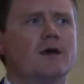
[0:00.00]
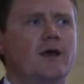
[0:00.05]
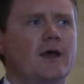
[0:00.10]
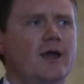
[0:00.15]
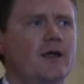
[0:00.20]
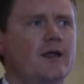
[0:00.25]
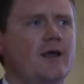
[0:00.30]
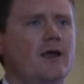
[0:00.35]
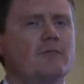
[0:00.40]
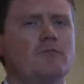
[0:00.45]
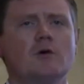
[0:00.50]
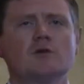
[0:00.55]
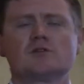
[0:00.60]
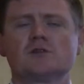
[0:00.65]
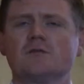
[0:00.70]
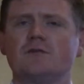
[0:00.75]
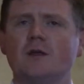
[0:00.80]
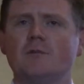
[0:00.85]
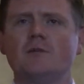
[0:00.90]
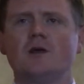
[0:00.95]
And
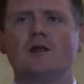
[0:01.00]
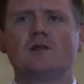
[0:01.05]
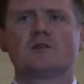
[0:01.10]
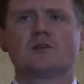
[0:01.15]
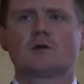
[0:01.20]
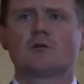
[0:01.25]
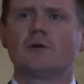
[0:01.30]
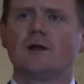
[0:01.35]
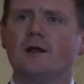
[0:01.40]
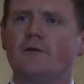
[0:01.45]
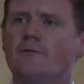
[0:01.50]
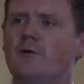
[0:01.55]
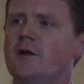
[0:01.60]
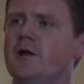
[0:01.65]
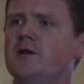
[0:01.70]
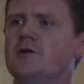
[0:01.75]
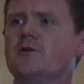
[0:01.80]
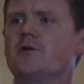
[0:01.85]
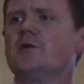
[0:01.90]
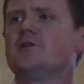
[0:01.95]
most of them, it's a credit for
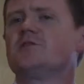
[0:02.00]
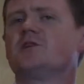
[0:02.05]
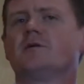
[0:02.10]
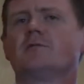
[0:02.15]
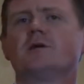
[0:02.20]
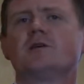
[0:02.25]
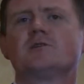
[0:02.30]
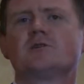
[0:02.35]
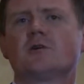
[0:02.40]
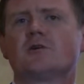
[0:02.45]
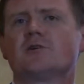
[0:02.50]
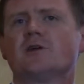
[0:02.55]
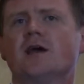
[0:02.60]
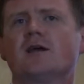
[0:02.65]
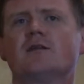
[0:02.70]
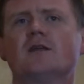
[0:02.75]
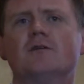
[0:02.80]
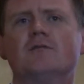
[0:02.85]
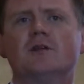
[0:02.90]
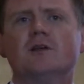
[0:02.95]
increasing research
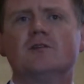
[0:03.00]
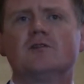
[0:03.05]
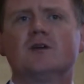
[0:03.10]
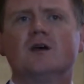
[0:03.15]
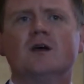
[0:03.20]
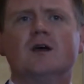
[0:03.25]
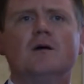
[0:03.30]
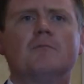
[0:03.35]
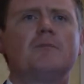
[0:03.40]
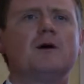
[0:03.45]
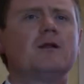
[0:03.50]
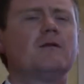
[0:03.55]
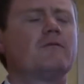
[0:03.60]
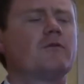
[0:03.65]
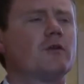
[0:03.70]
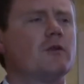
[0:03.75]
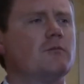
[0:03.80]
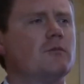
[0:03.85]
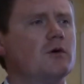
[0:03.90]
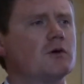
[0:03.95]
activities. But
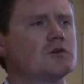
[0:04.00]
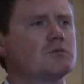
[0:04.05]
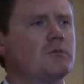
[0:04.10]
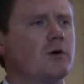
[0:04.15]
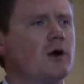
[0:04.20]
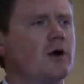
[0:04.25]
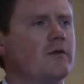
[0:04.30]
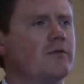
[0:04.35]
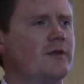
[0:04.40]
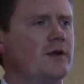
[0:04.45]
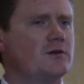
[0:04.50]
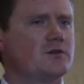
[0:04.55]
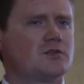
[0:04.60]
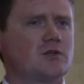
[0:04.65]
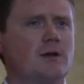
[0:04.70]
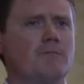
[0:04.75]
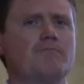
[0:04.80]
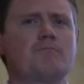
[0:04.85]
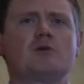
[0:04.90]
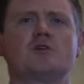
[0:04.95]
for the most part, there's
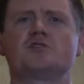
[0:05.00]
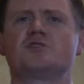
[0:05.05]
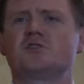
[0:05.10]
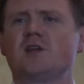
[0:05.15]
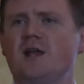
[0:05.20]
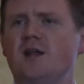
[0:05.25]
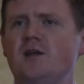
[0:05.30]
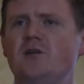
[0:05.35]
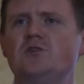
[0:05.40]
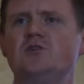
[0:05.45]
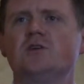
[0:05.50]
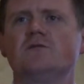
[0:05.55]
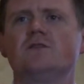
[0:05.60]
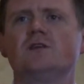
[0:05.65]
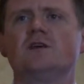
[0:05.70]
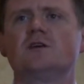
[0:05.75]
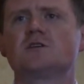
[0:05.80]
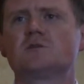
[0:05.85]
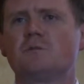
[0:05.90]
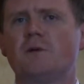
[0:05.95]
some percentage of
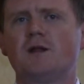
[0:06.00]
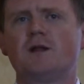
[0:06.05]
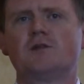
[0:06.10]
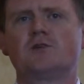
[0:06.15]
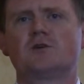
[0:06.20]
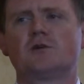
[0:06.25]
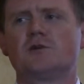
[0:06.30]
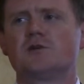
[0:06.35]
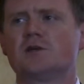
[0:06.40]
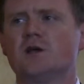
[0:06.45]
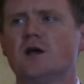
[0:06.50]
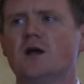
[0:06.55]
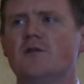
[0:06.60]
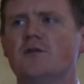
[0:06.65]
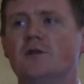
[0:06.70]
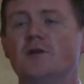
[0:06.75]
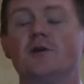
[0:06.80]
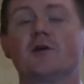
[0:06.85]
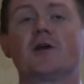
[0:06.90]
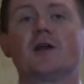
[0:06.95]
the expenditures
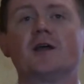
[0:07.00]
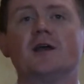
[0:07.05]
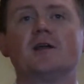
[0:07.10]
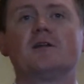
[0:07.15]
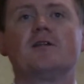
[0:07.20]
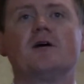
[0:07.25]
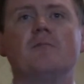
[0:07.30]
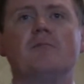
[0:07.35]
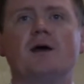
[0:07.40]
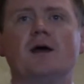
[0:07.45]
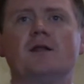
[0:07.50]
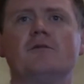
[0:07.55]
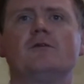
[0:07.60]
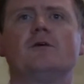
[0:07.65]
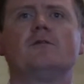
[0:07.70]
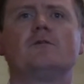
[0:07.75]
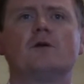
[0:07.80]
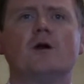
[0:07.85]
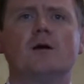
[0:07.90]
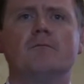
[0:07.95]
that you're going to get a
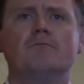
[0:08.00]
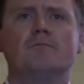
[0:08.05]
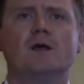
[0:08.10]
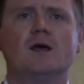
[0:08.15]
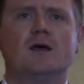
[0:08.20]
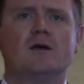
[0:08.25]
benefit from.